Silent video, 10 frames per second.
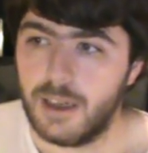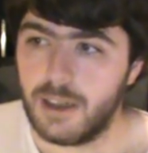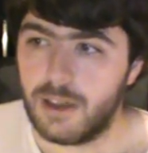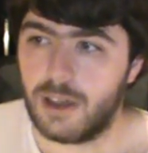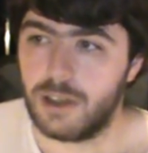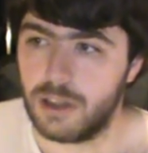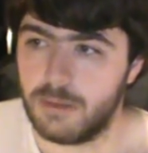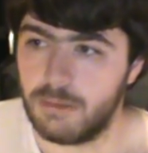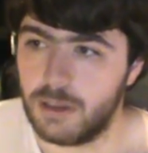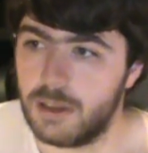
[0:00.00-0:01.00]
the
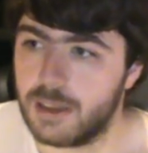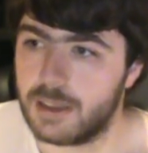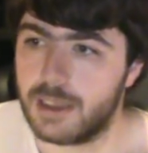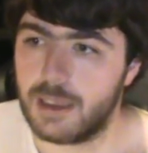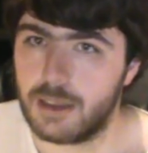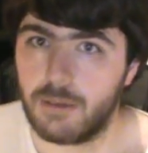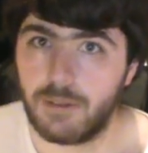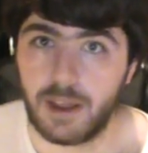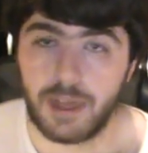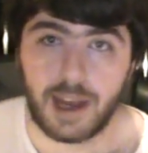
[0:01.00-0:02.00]
costume looks like
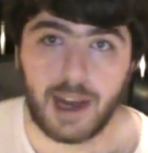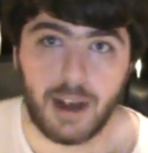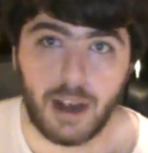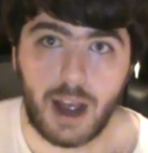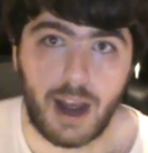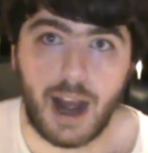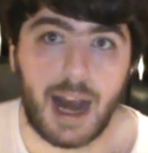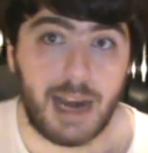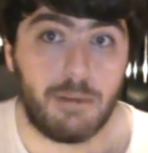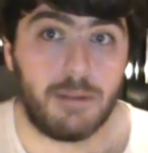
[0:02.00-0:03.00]
something that
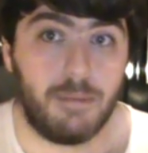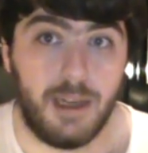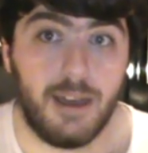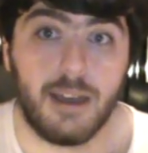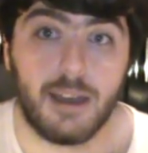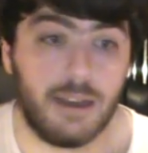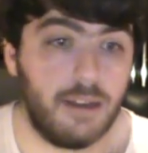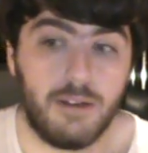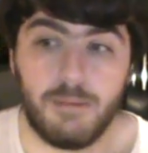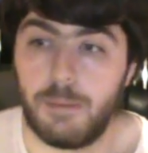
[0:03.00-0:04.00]
I would make,
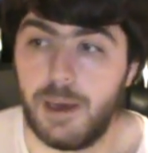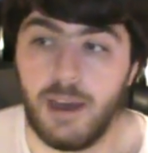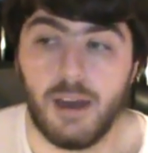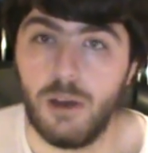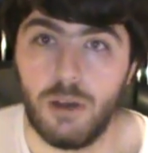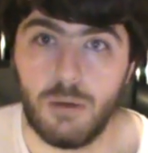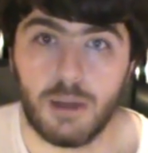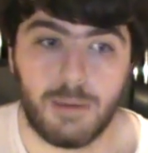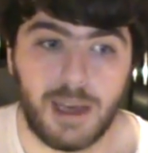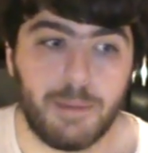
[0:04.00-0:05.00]
you know, maybe you
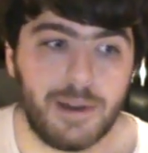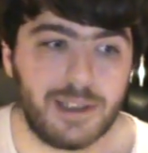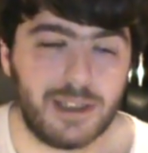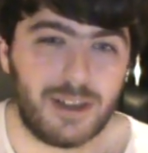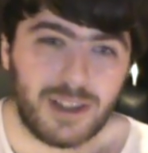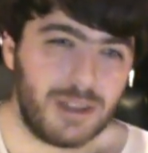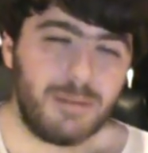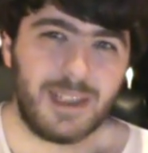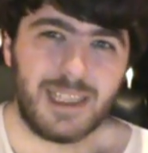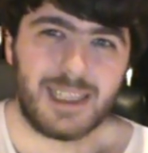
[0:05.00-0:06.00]
would make, because the
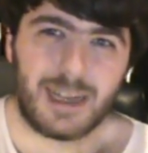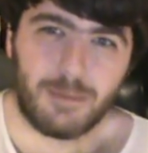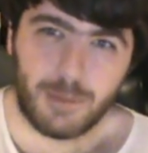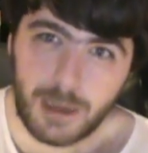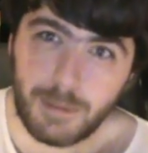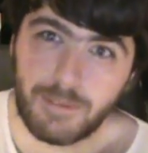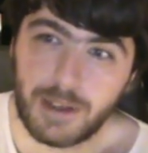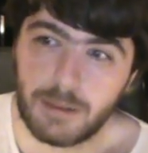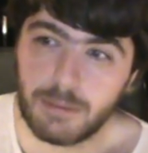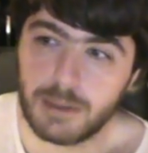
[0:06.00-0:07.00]
costume in the Sam Raimi
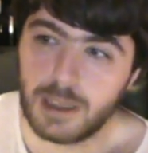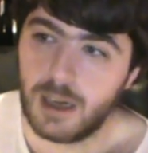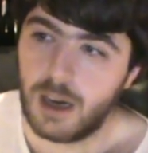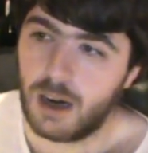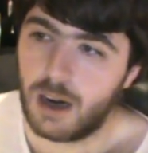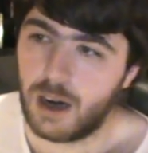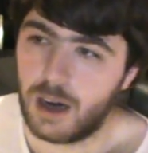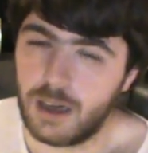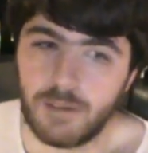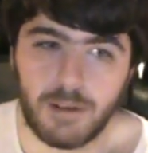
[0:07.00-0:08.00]
films
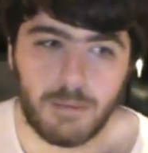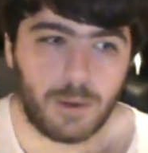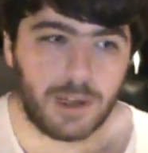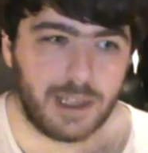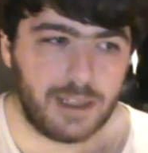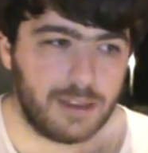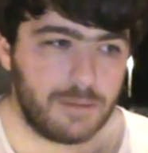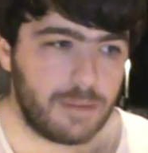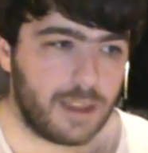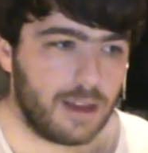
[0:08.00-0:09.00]
are nothing more than
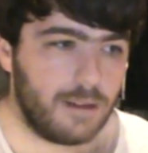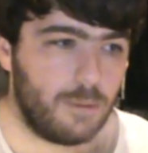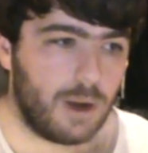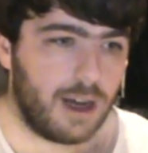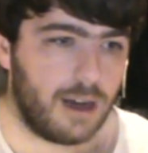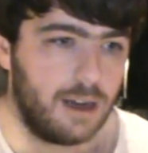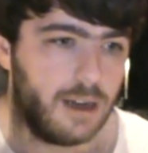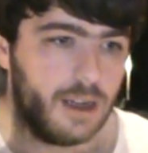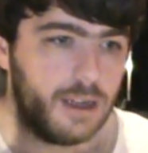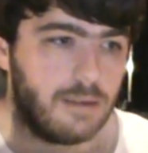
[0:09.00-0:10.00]
what a,
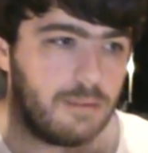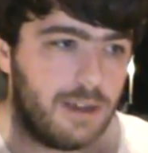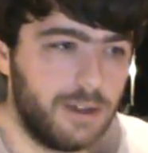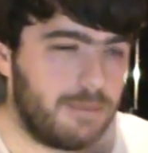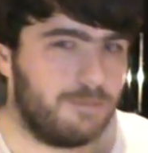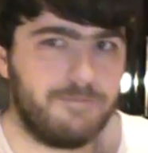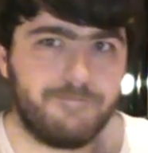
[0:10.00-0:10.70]
you know,